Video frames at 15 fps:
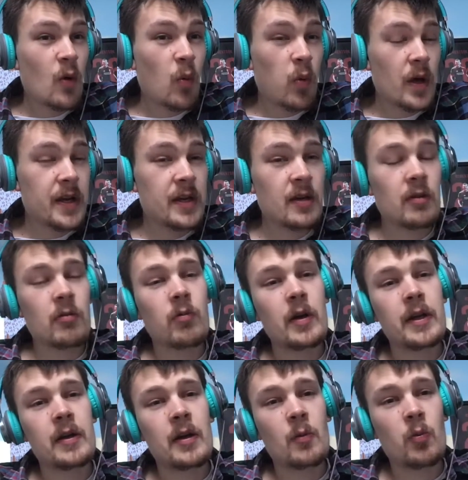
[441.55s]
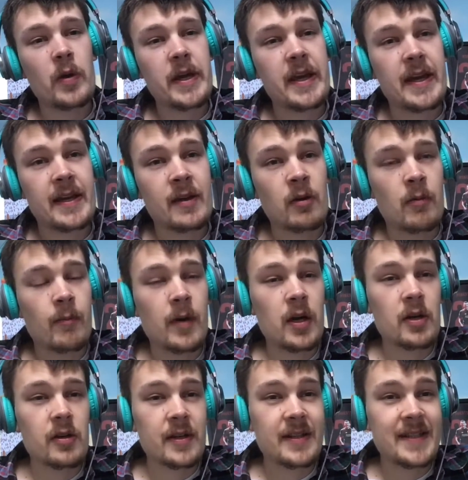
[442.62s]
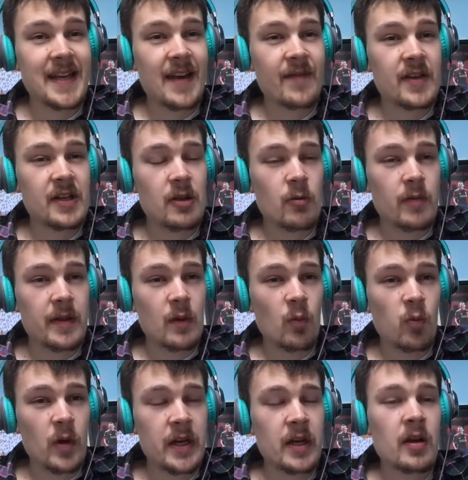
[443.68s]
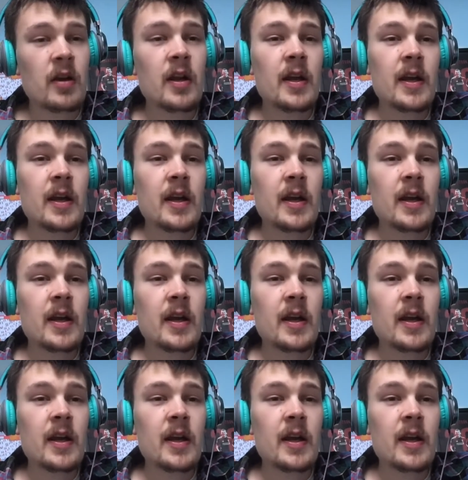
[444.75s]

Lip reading: 1-0 win away at Kilmarnock. Tavernier with the winner.